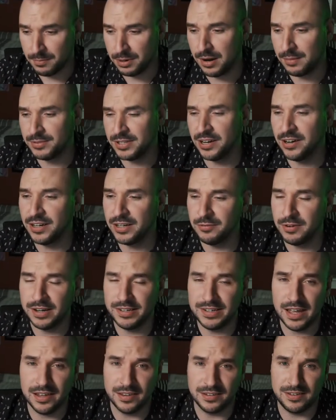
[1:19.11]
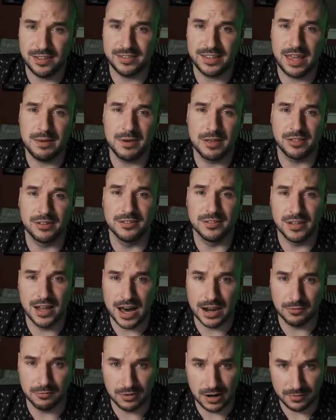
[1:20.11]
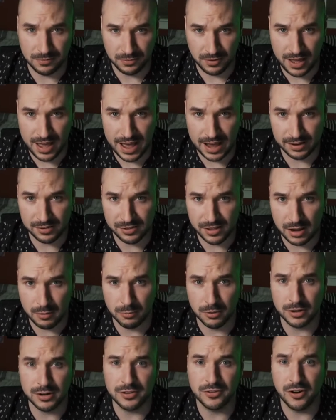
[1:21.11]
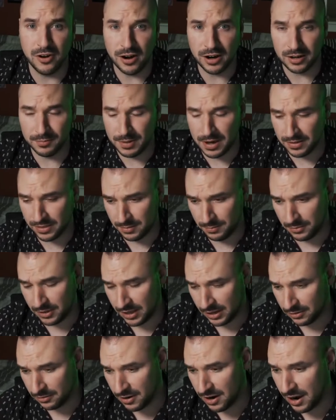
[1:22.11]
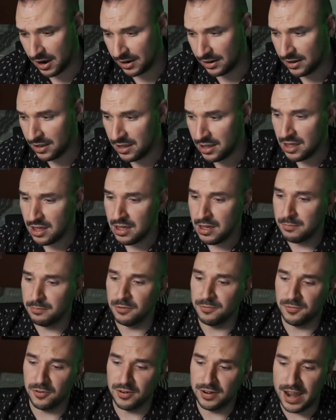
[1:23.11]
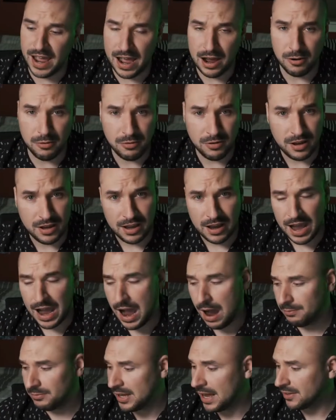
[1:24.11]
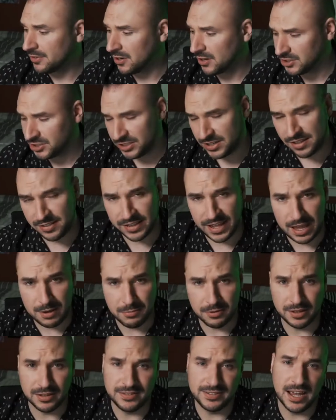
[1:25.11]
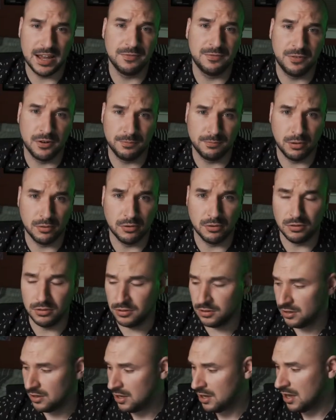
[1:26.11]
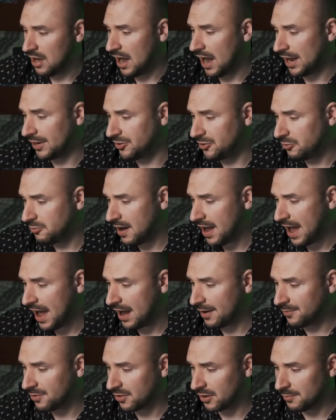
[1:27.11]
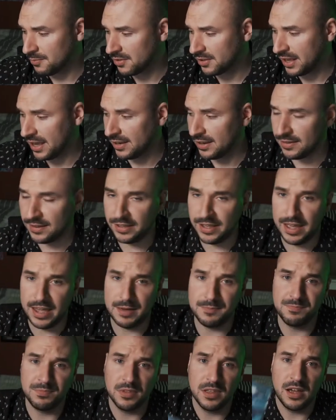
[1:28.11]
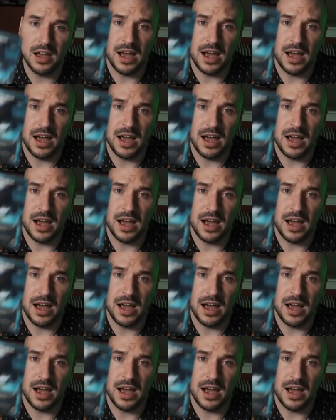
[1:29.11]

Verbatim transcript: But I'm telling you right now that this game has a lot of red flags, and we're going to talk about them later on. But for now, I'm not touching this game with a 10-foot pole. I do have some skin in the game.